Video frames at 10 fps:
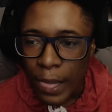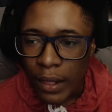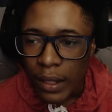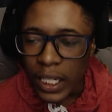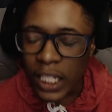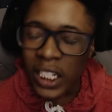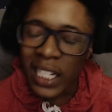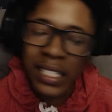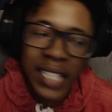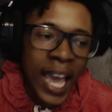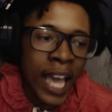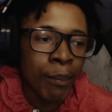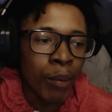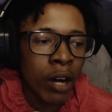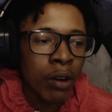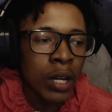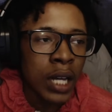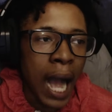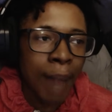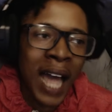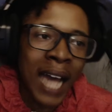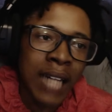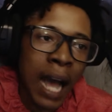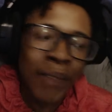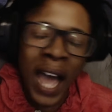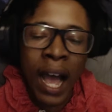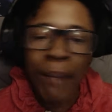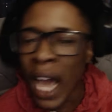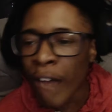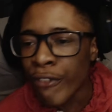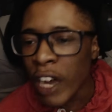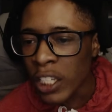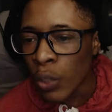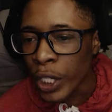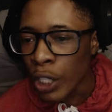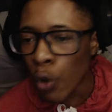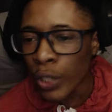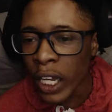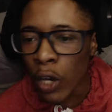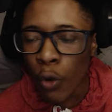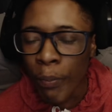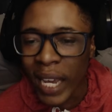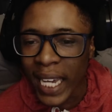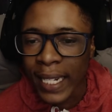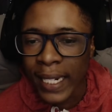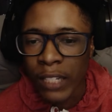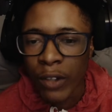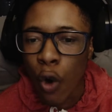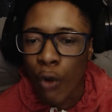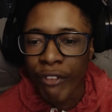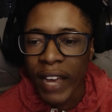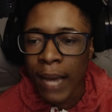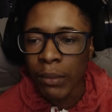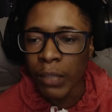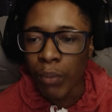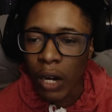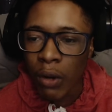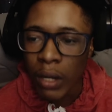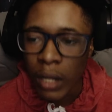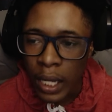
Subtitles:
This shit sad, bro. I'm not fussing with no nigga who bigger than his whole family, bro.